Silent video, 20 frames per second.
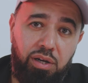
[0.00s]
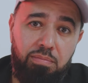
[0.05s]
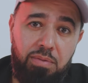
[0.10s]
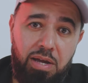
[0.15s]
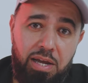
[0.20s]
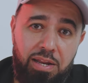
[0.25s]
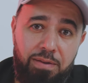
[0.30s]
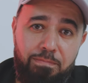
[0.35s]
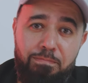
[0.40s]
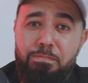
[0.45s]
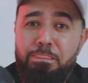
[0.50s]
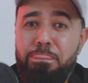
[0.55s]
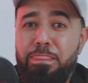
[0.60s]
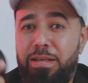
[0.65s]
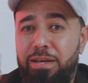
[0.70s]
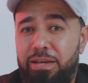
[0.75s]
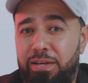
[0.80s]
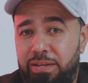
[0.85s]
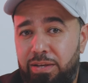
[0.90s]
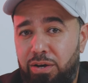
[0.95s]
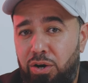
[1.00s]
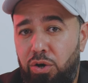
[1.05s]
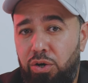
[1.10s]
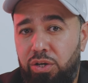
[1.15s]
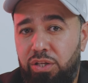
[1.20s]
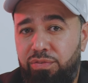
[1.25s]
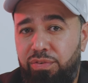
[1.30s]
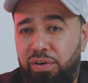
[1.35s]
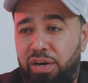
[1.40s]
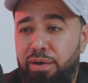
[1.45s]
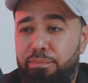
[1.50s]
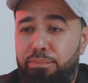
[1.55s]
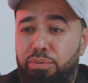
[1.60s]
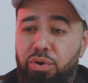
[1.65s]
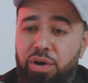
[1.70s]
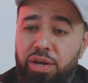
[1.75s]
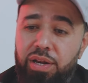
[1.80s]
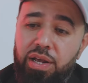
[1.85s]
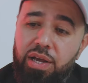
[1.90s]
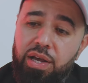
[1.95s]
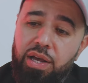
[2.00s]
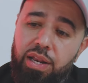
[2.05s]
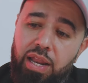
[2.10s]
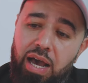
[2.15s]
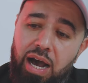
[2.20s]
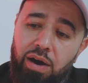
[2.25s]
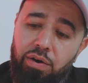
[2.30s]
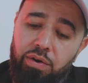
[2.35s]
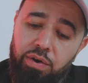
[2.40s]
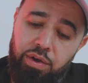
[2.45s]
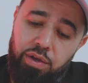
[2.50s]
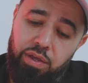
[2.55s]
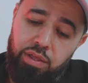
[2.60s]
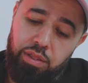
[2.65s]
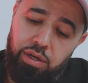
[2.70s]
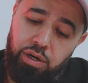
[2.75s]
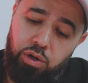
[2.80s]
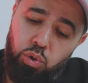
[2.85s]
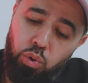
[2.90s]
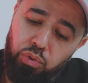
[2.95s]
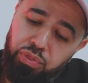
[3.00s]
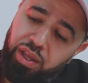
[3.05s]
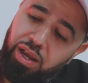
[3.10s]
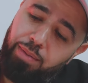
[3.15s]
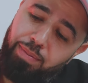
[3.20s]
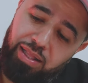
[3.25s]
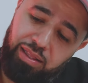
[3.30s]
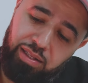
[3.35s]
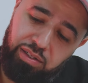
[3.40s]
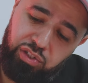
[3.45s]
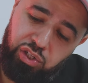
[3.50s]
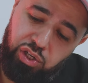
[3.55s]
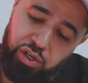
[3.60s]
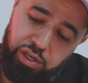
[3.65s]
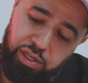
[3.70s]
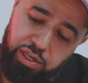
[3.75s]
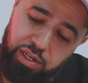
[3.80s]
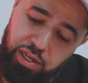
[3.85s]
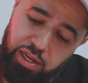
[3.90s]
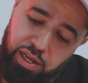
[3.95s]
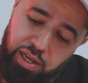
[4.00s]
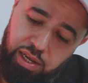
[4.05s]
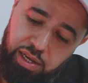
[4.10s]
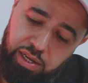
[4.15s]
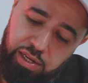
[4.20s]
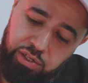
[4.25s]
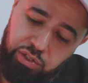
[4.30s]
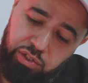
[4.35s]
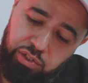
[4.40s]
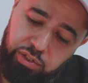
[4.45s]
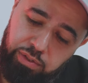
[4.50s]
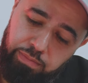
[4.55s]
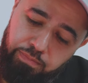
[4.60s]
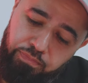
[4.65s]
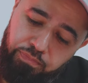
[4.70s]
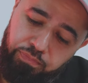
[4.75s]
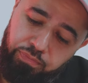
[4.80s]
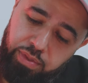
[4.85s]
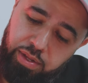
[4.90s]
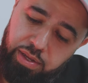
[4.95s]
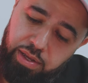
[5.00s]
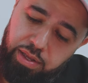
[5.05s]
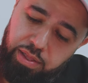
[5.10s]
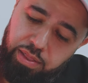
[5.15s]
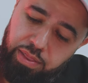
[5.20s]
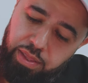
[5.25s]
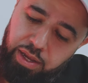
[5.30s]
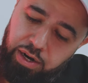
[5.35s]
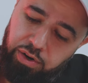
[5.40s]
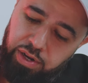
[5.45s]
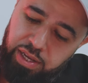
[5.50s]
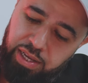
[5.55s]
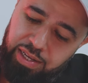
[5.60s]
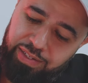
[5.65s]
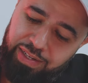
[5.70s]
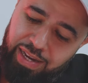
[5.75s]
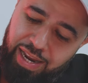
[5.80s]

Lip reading: them in, hood is very important. Now, the cool thing about this hood is there is